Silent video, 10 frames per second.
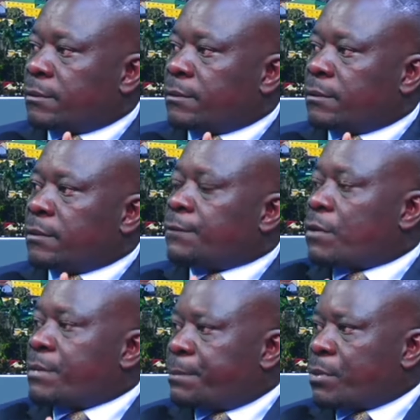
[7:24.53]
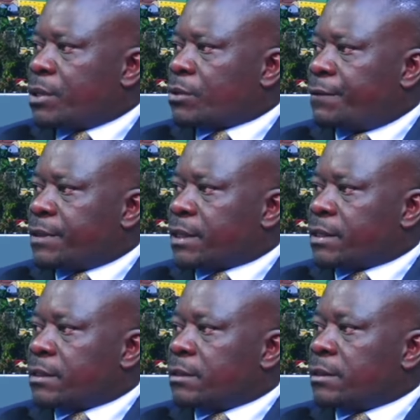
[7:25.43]
from the police
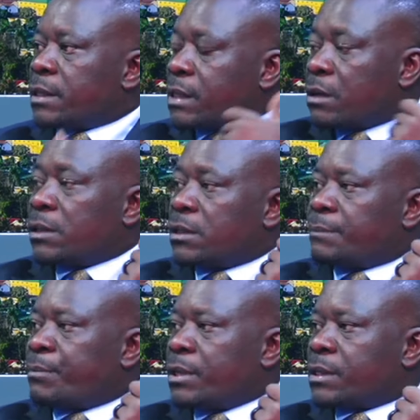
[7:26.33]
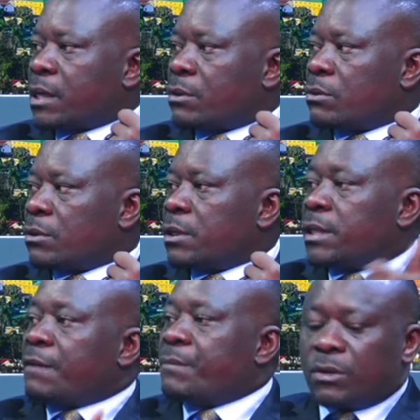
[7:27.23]
officers, the police circle. They
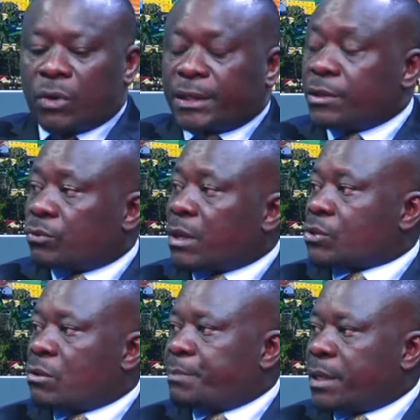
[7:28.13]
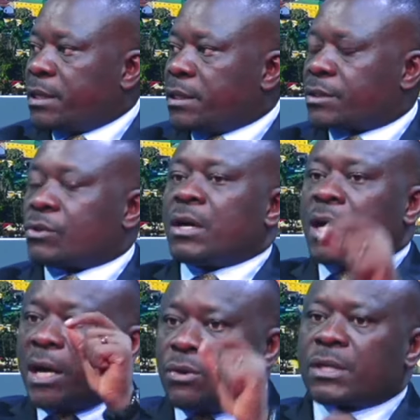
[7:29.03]
have been writing to us, complaining. So
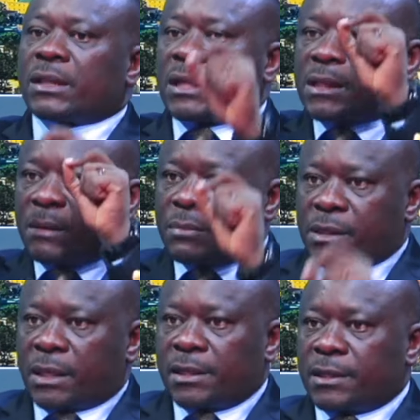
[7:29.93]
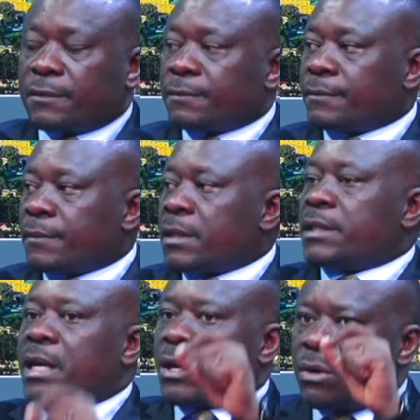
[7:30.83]
I know that at some stage, the
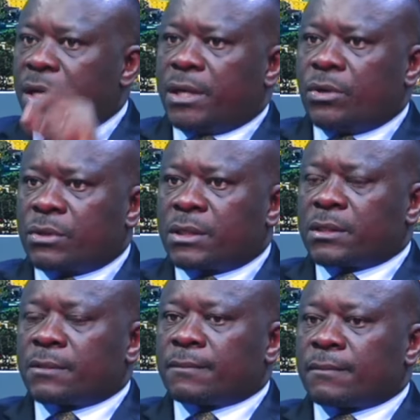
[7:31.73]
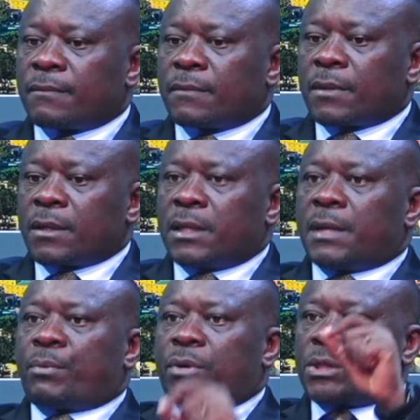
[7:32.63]
LDUs, the
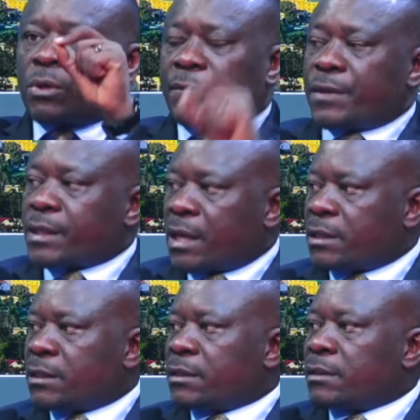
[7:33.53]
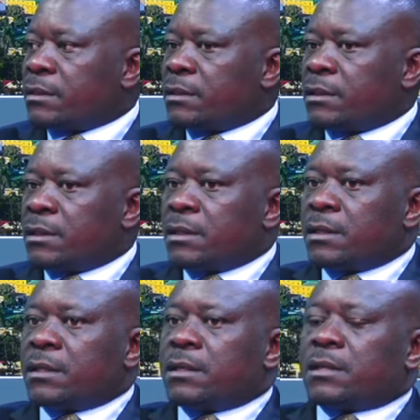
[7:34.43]
police officers,
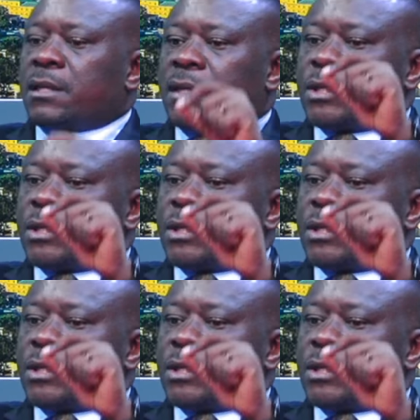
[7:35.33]
the